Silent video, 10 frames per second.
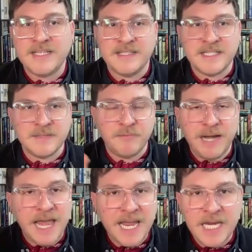It's this
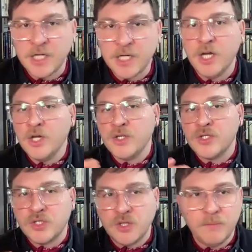plain,
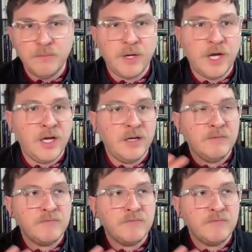somber,